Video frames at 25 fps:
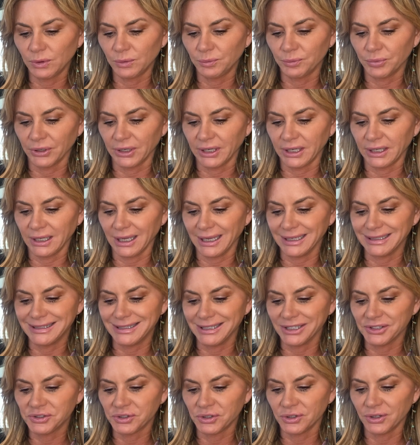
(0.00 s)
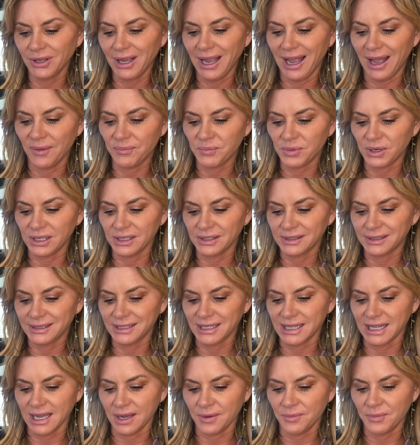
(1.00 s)
will bring additional happiness
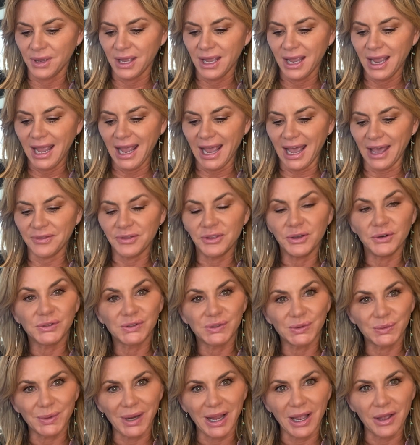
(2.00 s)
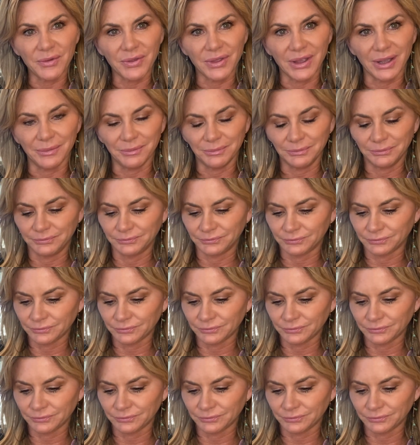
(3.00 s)
to them and those around them.